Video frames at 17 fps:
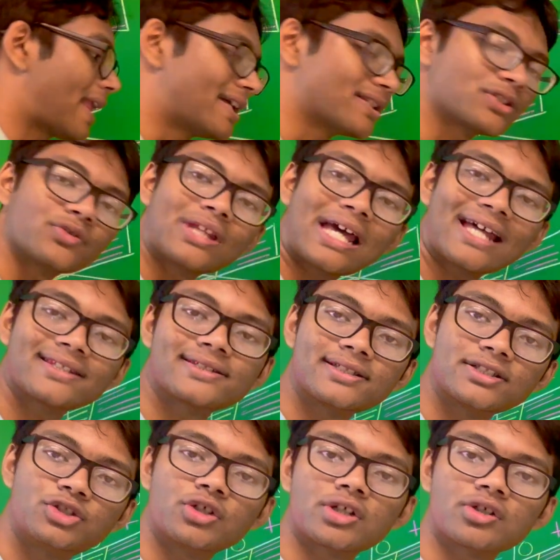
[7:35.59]
And so that's
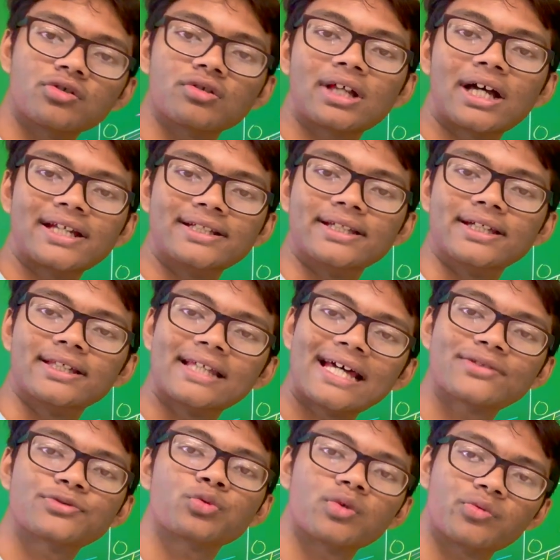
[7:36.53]
the general idea.
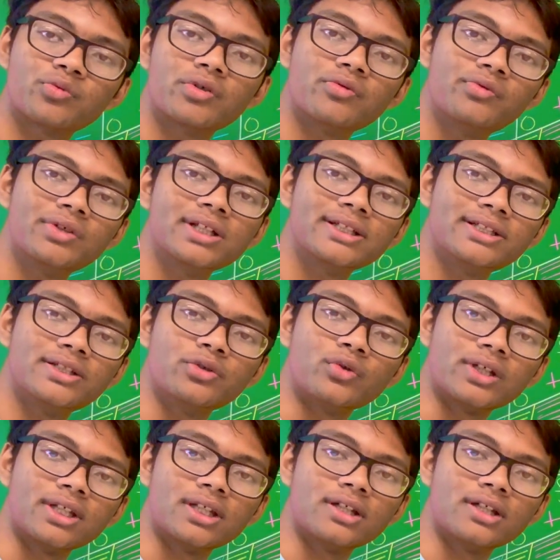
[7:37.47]
That's what we're really doing